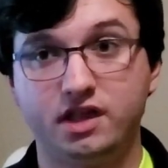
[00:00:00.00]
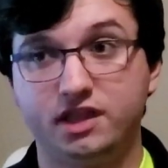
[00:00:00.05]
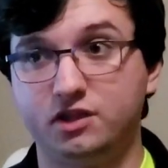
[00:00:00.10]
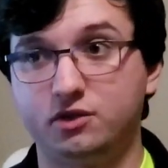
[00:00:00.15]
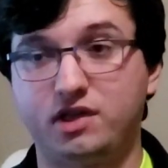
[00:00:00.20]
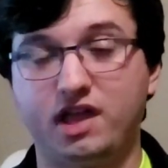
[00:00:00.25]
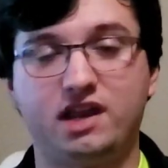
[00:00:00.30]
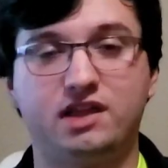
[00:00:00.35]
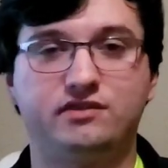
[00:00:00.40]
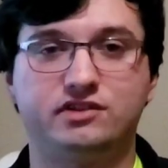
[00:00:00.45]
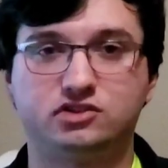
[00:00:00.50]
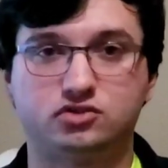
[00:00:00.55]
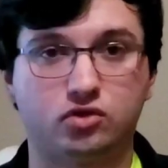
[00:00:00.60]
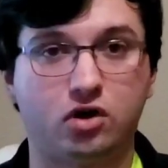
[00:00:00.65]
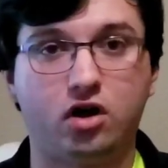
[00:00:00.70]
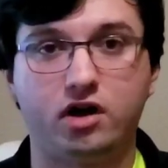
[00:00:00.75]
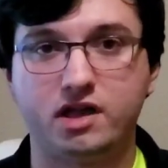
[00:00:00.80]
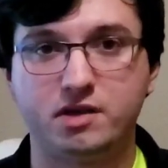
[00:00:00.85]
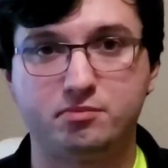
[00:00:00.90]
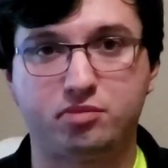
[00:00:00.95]
you can't even
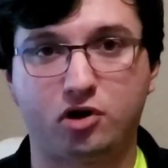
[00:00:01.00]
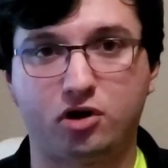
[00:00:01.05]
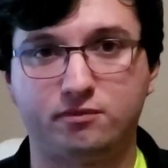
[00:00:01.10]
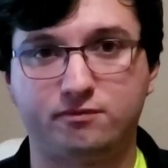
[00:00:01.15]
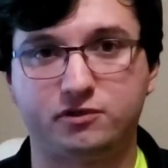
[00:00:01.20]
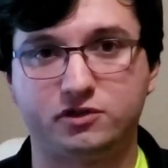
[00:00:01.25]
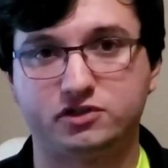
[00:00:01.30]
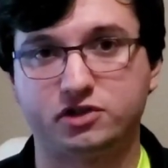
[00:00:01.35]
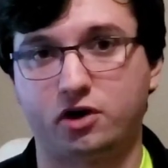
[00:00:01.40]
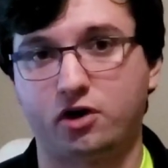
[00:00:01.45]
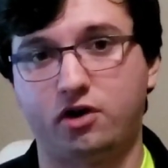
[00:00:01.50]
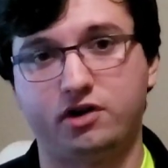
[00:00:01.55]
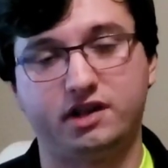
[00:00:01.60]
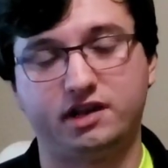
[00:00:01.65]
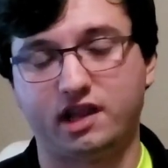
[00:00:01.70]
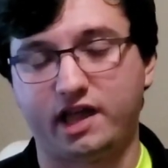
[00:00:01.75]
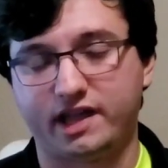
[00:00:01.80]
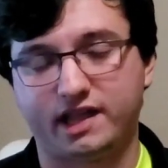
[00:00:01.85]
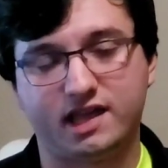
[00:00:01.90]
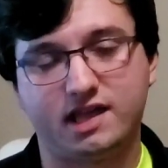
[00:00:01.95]
draw Imperm for turn
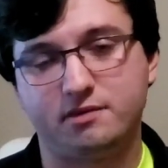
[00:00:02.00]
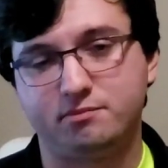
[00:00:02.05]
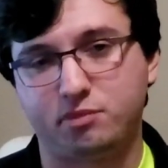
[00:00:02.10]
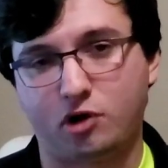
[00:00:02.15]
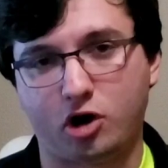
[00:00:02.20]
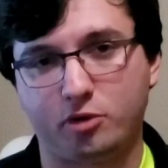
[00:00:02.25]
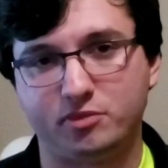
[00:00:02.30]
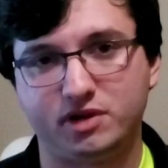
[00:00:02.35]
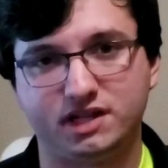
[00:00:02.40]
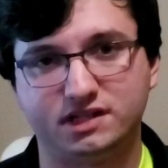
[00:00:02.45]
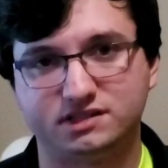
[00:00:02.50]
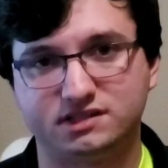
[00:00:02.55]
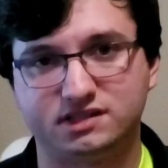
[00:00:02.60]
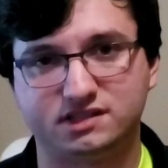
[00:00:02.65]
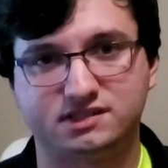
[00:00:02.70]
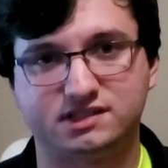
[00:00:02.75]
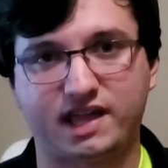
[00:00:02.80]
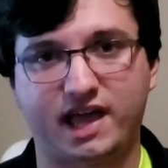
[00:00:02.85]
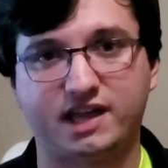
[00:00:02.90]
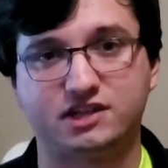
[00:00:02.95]
and, like, Impermanence
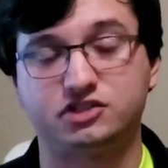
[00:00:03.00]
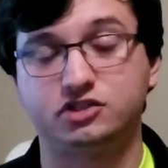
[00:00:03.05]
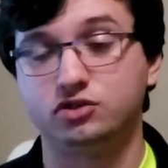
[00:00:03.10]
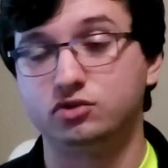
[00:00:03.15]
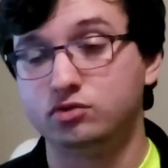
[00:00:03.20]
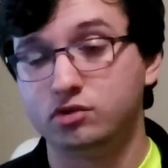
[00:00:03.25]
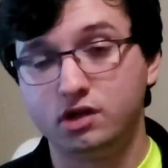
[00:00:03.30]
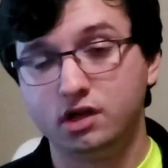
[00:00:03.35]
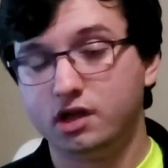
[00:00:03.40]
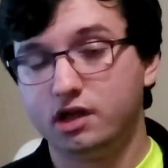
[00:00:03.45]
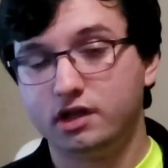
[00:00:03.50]
the Statue.